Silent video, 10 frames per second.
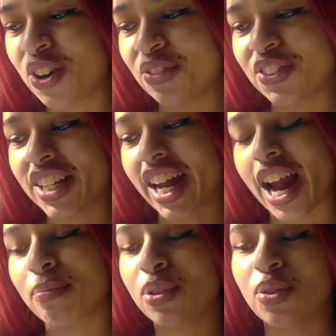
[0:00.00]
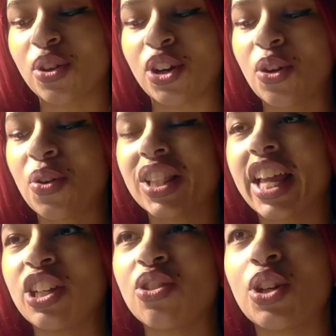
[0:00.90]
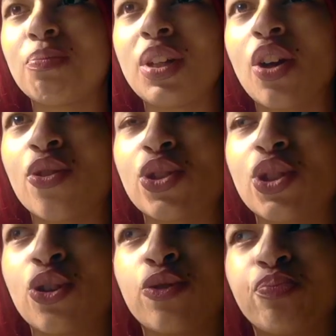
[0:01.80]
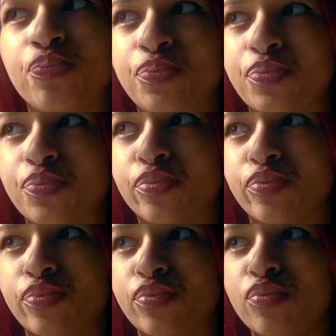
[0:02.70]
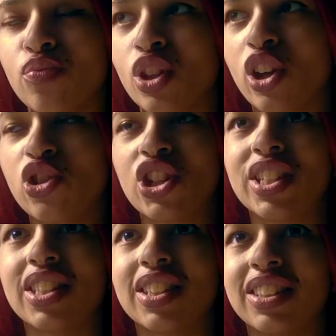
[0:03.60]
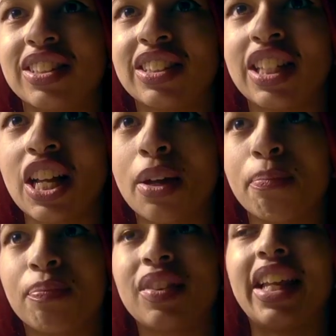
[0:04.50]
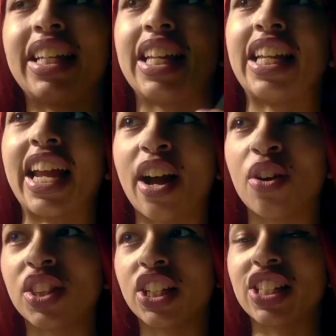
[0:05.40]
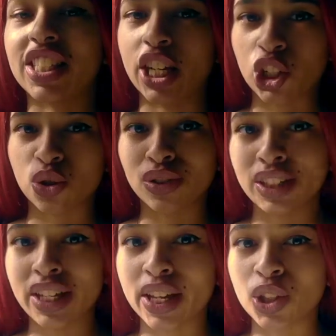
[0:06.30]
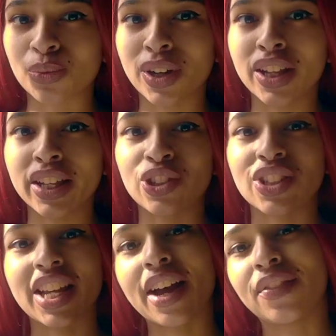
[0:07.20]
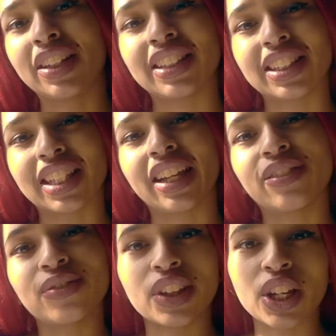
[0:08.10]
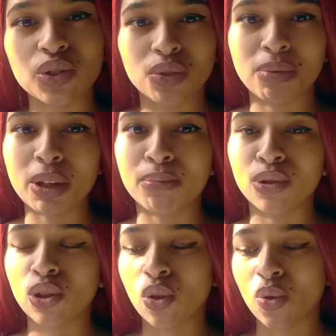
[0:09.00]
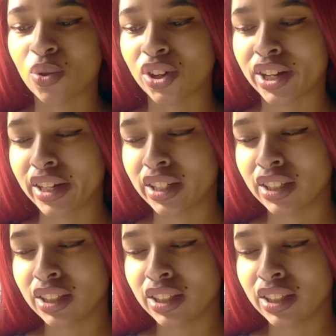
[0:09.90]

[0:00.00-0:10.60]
for Capricorn. Or like you could be also just like getting out there sexually as well, and just having like flings with people, or